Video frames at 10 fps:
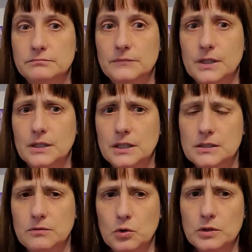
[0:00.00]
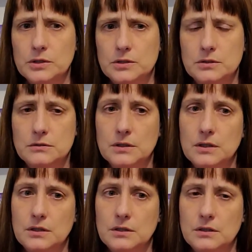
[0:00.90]
Unless, of course,
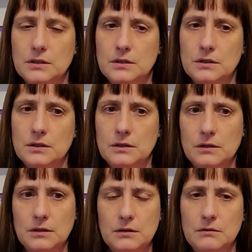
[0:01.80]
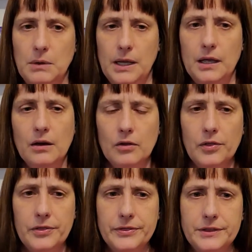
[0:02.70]
my
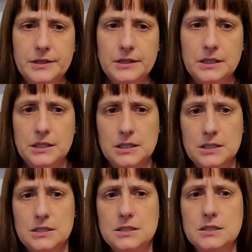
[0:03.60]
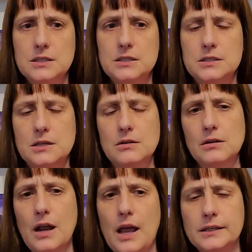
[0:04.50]
health conditions start
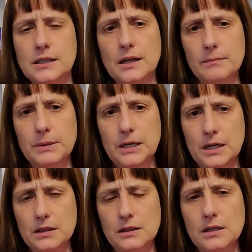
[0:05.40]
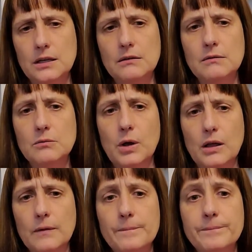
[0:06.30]
acting up again, and then,
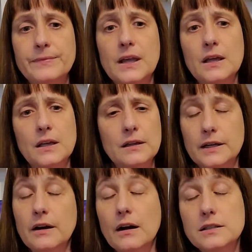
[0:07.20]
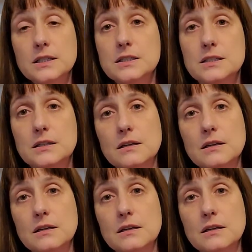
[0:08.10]
well, I'll just